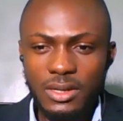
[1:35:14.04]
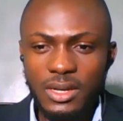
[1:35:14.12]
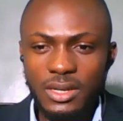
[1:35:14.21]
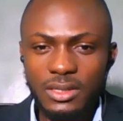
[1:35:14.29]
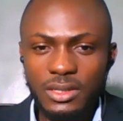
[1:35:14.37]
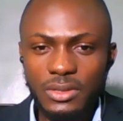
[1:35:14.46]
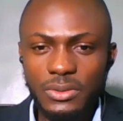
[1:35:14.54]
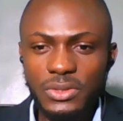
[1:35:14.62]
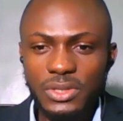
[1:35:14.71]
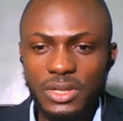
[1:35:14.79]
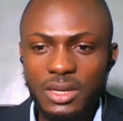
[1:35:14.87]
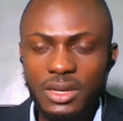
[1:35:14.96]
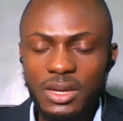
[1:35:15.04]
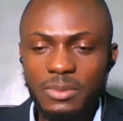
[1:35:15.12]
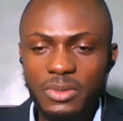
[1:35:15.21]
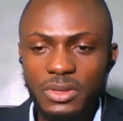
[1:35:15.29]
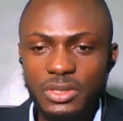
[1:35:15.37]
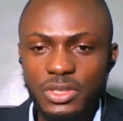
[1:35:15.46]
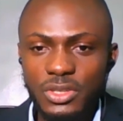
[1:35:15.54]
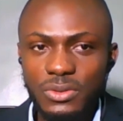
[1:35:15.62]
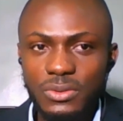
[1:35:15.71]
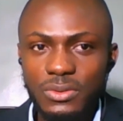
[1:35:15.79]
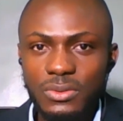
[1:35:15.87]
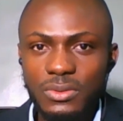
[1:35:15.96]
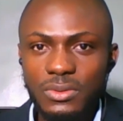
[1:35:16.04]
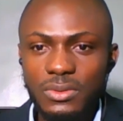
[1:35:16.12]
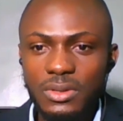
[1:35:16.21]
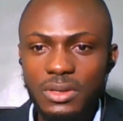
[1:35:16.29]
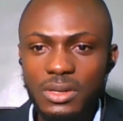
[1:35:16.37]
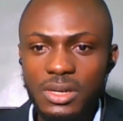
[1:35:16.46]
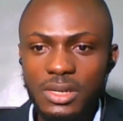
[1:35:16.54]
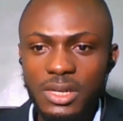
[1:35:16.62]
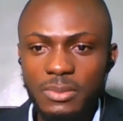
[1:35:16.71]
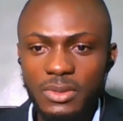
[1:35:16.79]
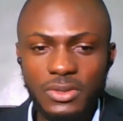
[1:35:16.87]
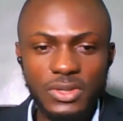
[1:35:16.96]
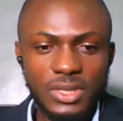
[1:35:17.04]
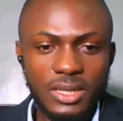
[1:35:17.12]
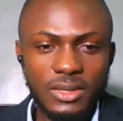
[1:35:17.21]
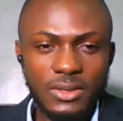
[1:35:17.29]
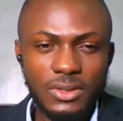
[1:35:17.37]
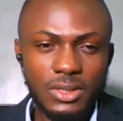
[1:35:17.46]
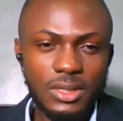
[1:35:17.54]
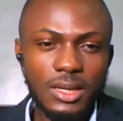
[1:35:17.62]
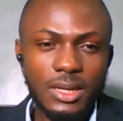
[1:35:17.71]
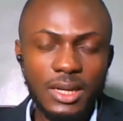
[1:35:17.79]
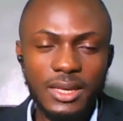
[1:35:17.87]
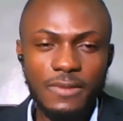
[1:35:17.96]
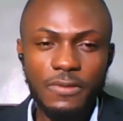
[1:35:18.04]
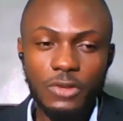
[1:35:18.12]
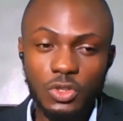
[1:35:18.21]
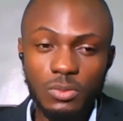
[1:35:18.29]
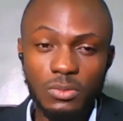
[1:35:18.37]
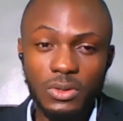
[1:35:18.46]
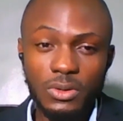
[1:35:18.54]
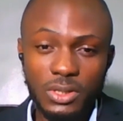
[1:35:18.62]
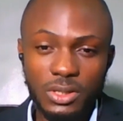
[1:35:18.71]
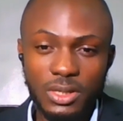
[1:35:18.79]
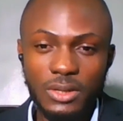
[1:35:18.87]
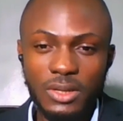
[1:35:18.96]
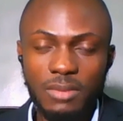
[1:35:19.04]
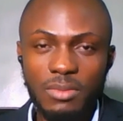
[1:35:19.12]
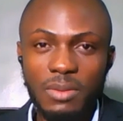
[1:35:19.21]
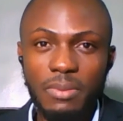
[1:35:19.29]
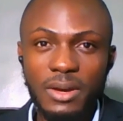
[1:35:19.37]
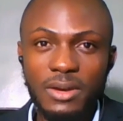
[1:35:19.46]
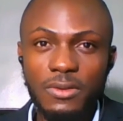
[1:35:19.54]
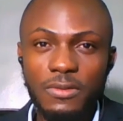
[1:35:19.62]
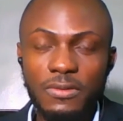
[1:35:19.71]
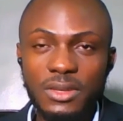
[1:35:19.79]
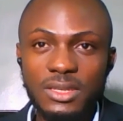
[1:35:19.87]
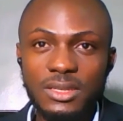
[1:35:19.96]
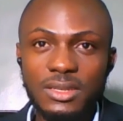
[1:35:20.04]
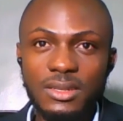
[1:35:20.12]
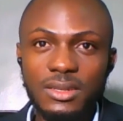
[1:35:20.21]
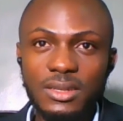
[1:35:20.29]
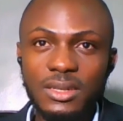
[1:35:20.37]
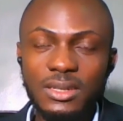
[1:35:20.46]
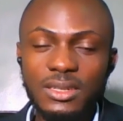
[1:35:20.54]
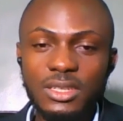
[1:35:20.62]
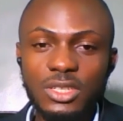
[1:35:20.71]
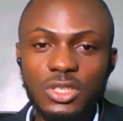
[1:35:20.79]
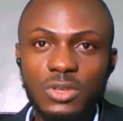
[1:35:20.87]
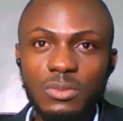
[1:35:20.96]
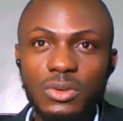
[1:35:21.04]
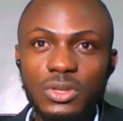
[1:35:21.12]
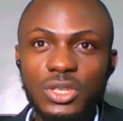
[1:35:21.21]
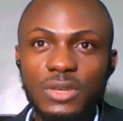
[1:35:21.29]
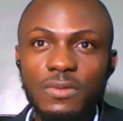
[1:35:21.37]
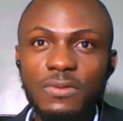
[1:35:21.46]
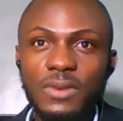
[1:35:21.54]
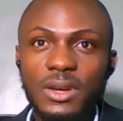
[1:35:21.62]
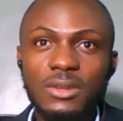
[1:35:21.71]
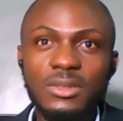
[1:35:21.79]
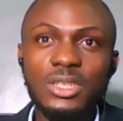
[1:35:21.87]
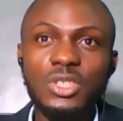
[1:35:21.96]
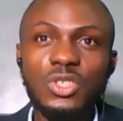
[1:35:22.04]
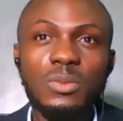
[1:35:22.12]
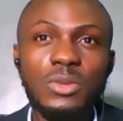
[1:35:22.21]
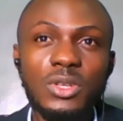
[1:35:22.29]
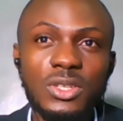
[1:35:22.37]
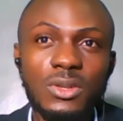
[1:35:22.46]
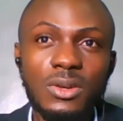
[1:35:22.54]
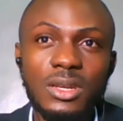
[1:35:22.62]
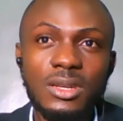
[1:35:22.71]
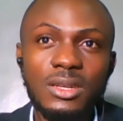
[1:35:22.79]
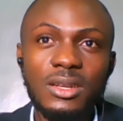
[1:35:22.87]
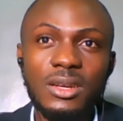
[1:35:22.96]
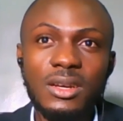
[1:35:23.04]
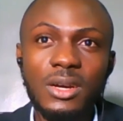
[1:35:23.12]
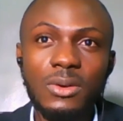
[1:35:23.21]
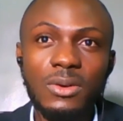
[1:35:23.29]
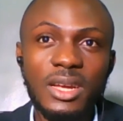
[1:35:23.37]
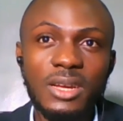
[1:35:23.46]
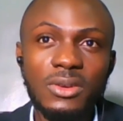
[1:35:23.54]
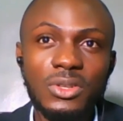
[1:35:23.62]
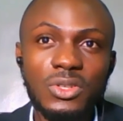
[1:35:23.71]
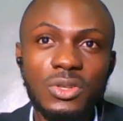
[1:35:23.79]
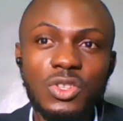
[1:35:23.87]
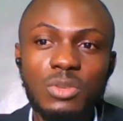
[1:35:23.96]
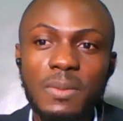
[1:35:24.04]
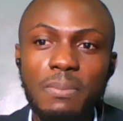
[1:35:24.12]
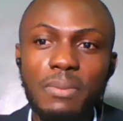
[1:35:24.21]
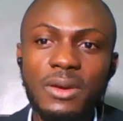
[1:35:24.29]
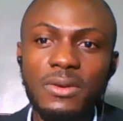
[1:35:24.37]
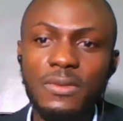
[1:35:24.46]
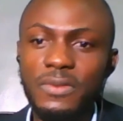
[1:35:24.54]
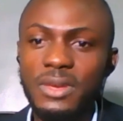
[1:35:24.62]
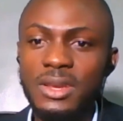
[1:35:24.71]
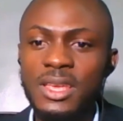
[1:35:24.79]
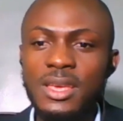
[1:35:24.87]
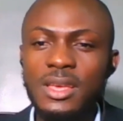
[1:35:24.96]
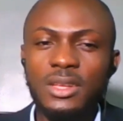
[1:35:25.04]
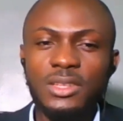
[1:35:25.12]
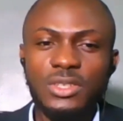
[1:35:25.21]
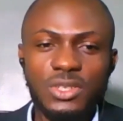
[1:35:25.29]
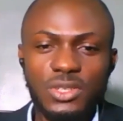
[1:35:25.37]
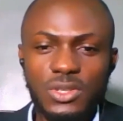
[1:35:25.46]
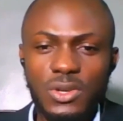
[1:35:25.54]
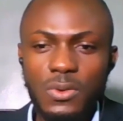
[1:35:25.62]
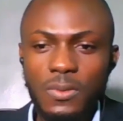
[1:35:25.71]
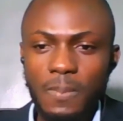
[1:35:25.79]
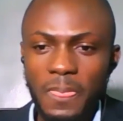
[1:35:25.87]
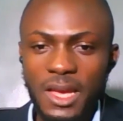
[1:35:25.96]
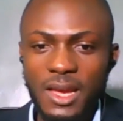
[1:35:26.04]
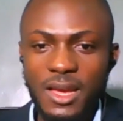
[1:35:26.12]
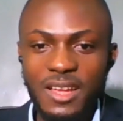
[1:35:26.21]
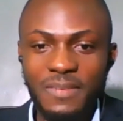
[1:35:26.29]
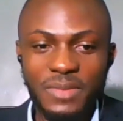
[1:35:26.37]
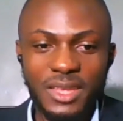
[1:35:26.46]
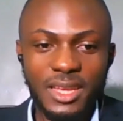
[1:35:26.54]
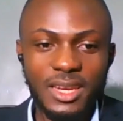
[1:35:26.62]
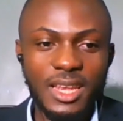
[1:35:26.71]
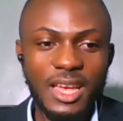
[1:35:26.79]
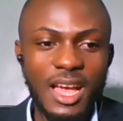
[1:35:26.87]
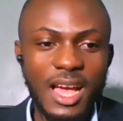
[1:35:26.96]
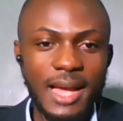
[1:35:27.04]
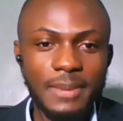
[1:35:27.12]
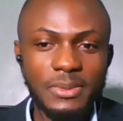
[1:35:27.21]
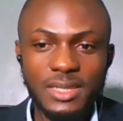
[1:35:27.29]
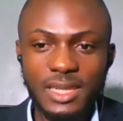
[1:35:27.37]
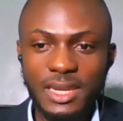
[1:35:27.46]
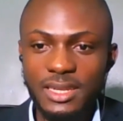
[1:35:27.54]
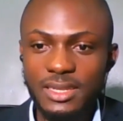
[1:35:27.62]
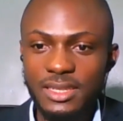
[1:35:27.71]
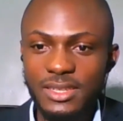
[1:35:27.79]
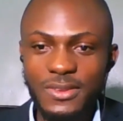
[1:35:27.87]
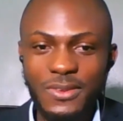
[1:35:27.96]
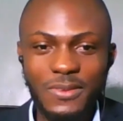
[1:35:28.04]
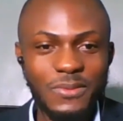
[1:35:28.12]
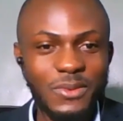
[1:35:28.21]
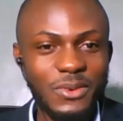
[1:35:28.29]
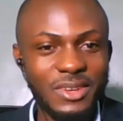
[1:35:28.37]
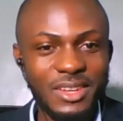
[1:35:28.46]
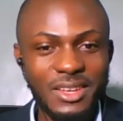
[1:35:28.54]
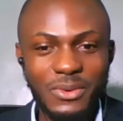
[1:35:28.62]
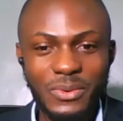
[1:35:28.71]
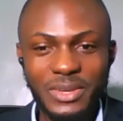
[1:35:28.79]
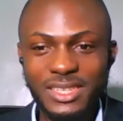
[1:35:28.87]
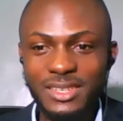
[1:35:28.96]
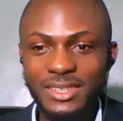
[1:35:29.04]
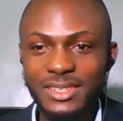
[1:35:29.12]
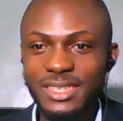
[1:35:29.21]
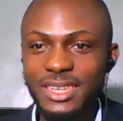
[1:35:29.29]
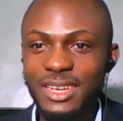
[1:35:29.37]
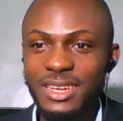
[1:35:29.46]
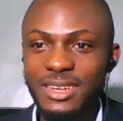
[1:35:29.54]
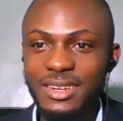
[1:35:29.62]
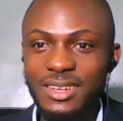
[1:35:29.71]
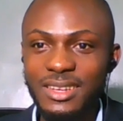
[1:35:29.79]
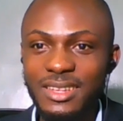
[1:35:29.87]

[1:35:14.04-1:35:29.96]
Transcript: handles, I'm going to send us the link for tomorrow so that you can be part of it. There's so much value, there's so much to learn, and I would like us all to be part of it. So, in the absence of no other questions, and